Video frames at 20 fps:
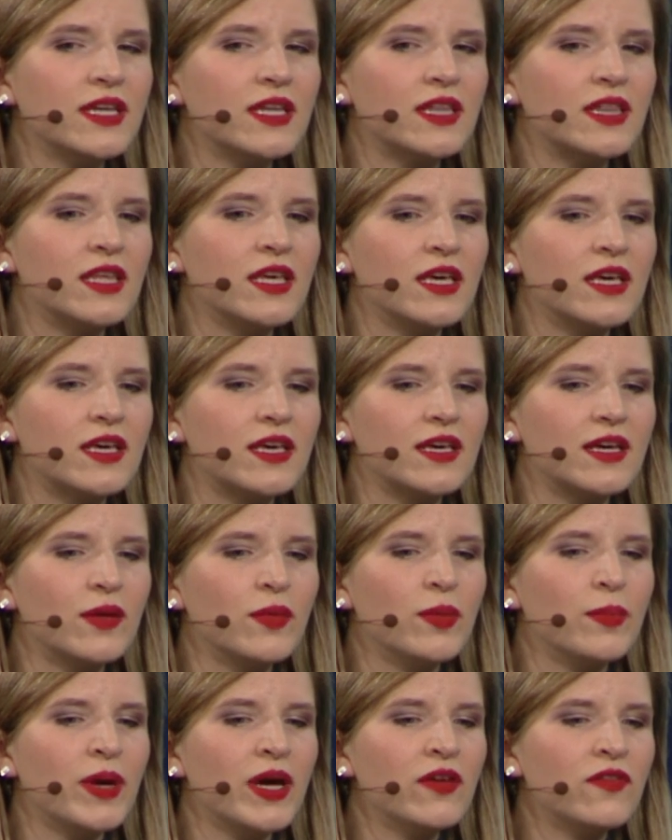to think, I
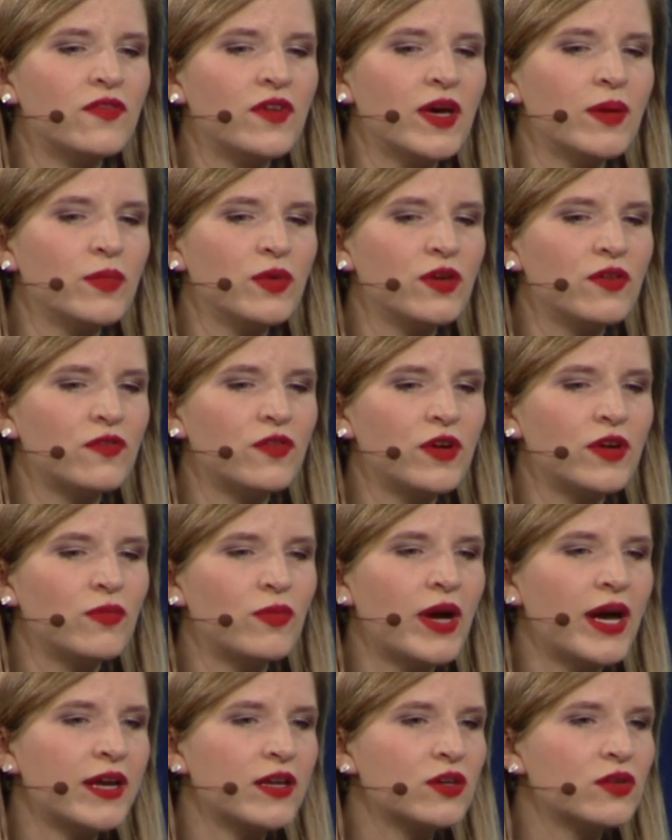mean, my family are very
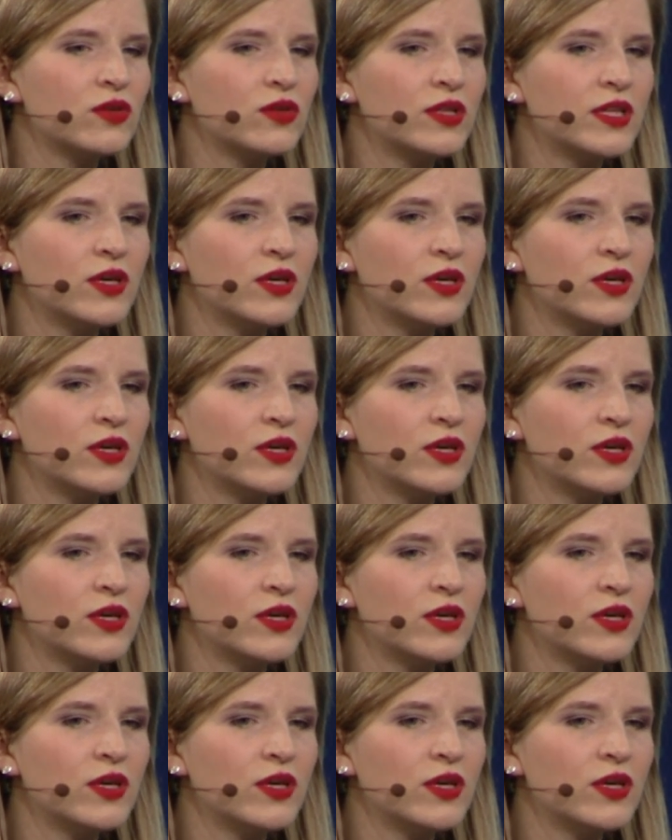radical.